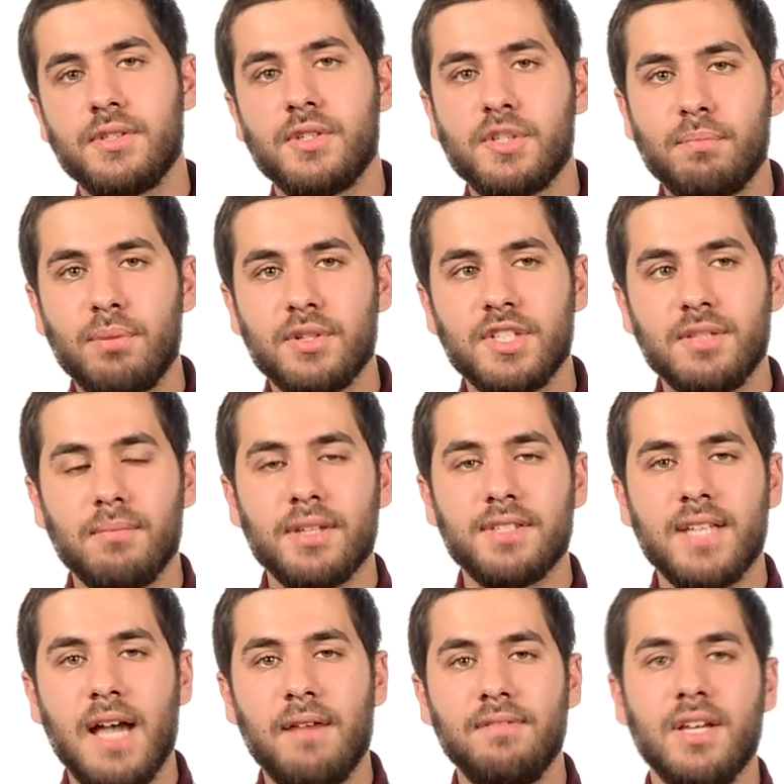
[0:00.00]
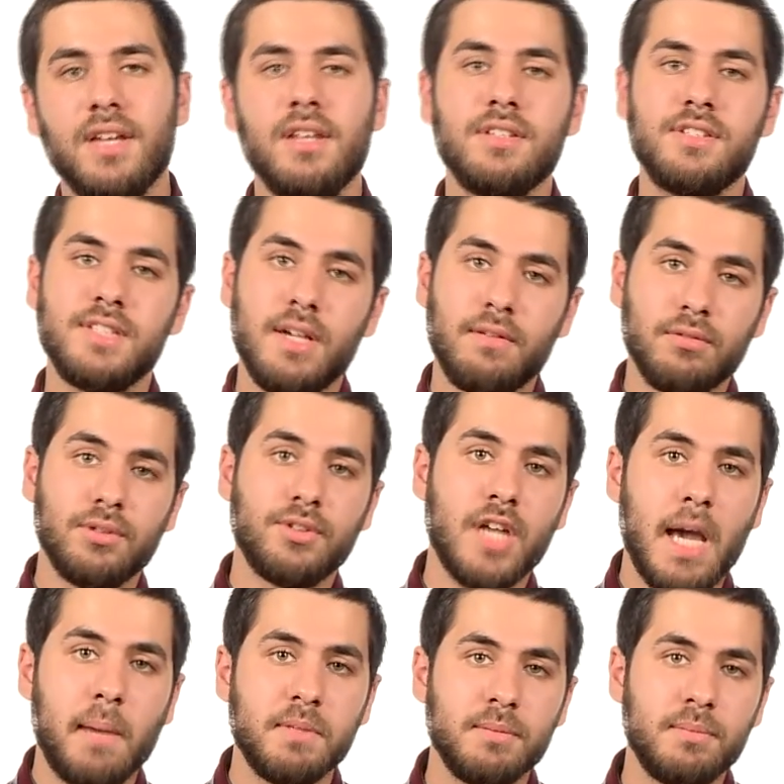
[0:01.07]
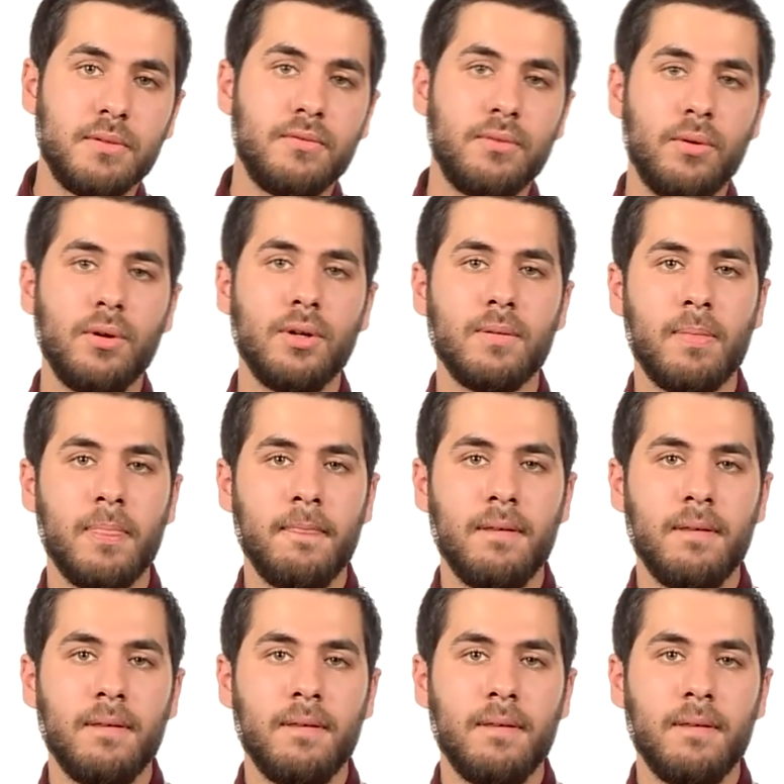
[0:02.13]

This person must have done it several times before.